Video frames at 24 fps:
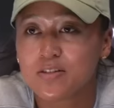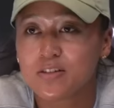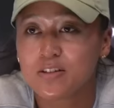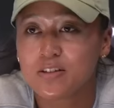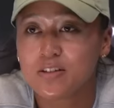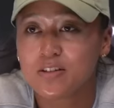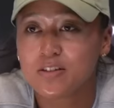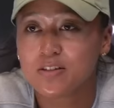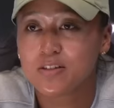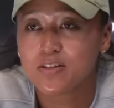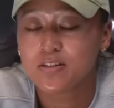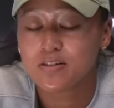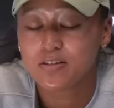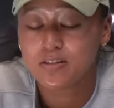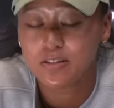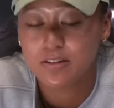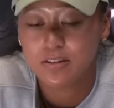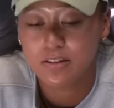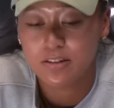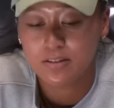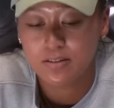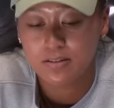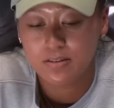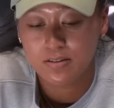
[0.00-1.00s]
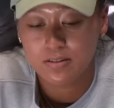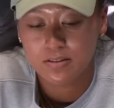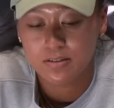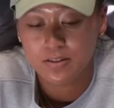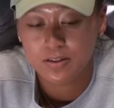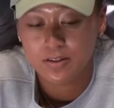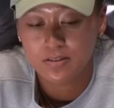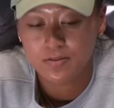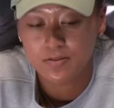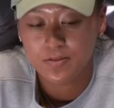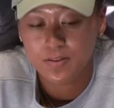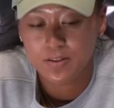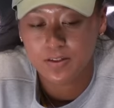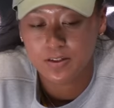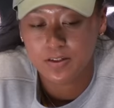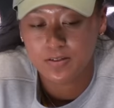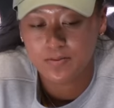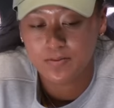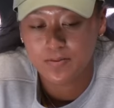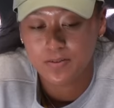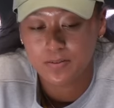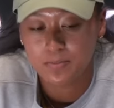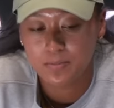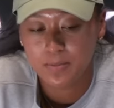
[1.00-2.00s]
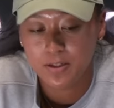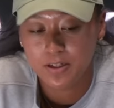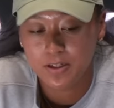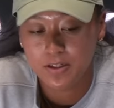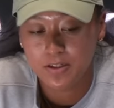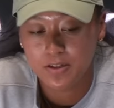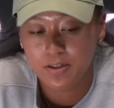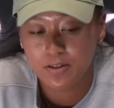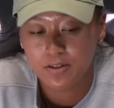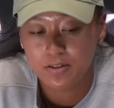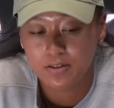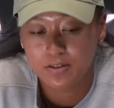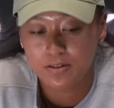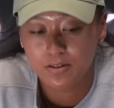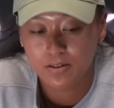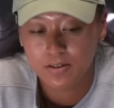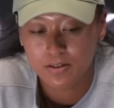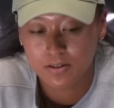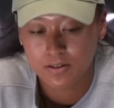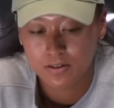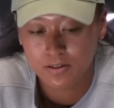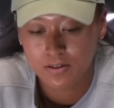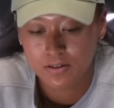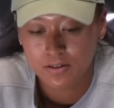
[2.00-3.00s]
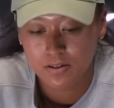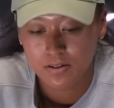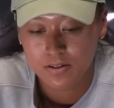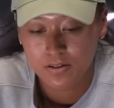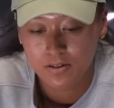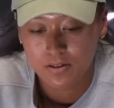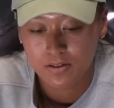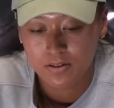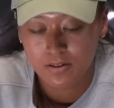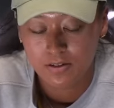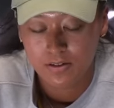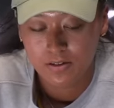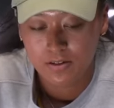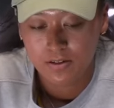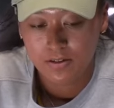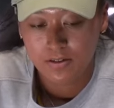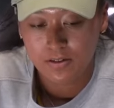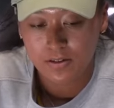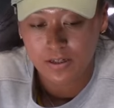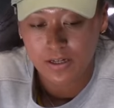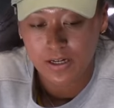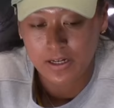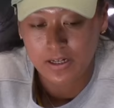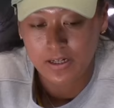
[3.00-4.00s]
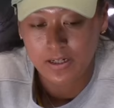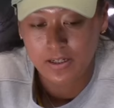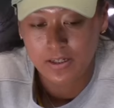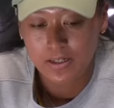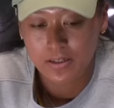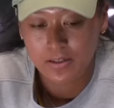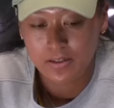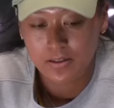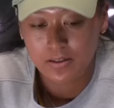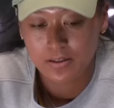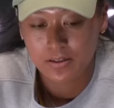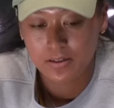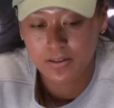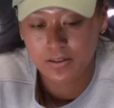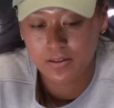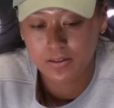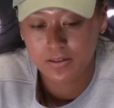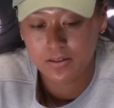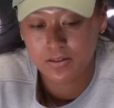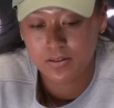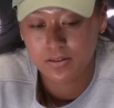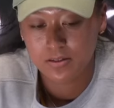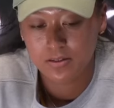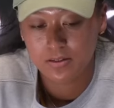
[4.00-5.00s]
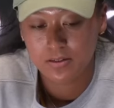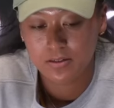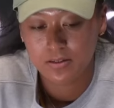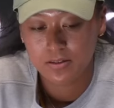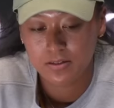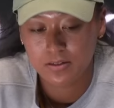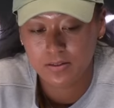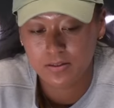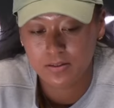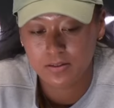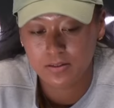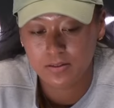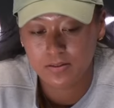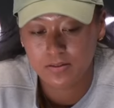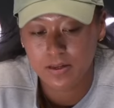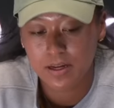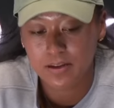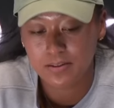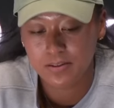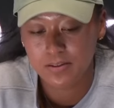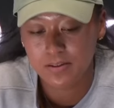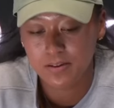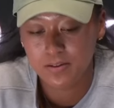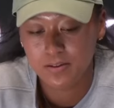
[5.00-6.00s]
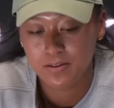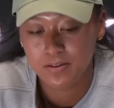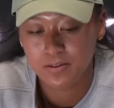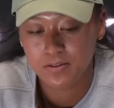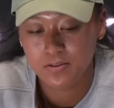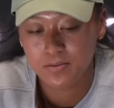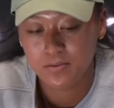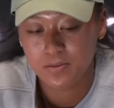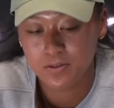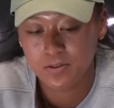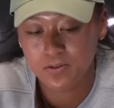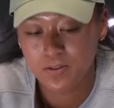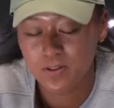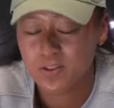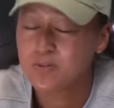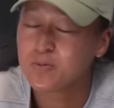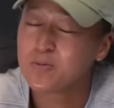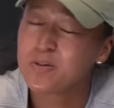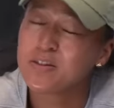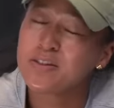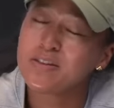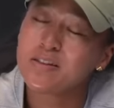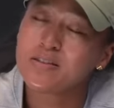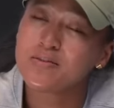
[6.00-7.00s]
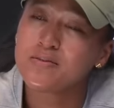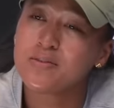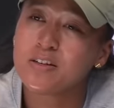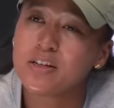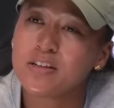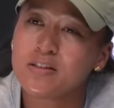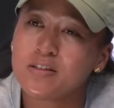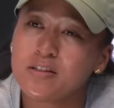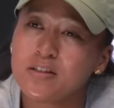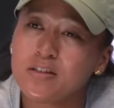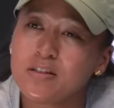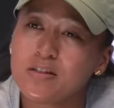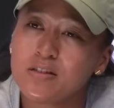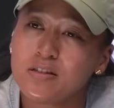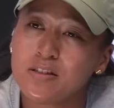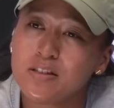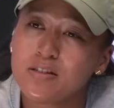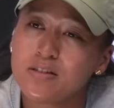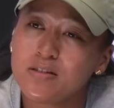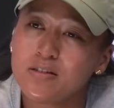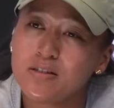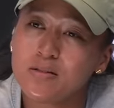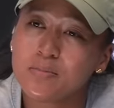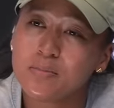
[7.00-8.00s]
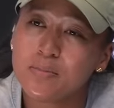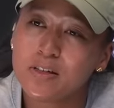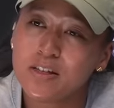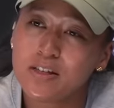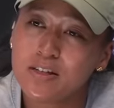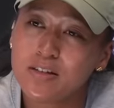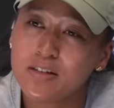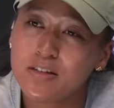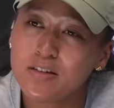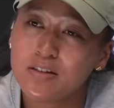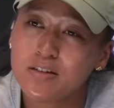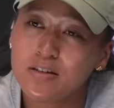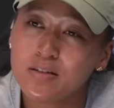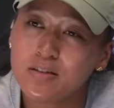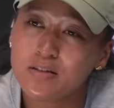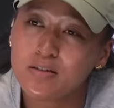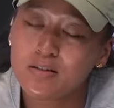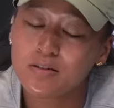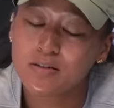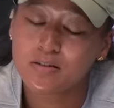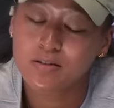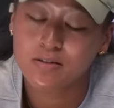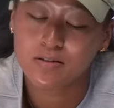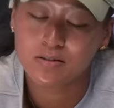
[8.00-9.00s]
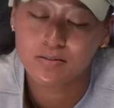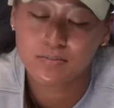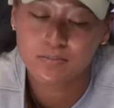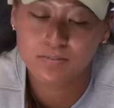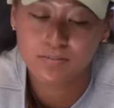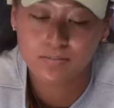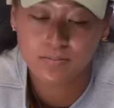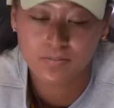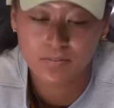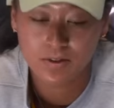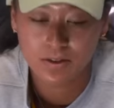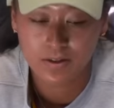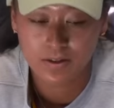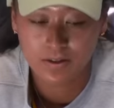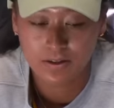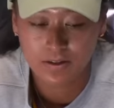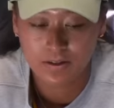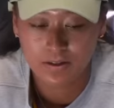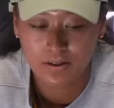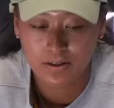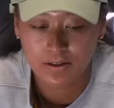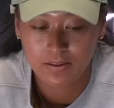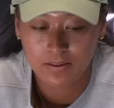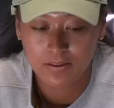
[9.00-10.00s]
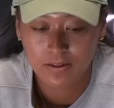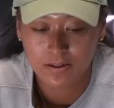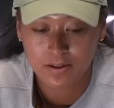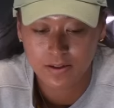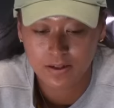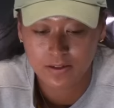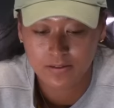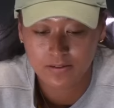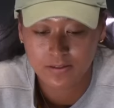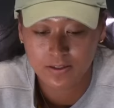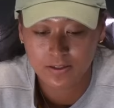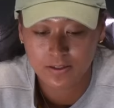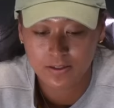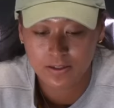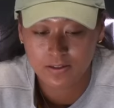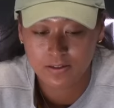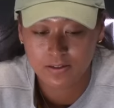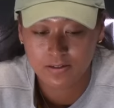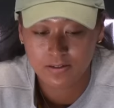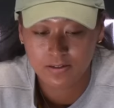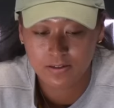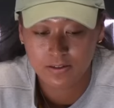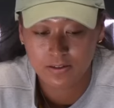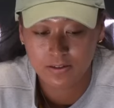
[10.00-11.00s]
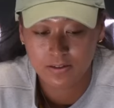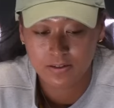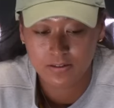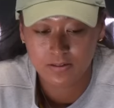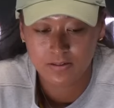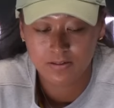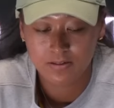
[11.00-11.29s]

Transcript: the years, and I feel like for me, I think this one was the one that finally clicked in my head. I think I realized, like,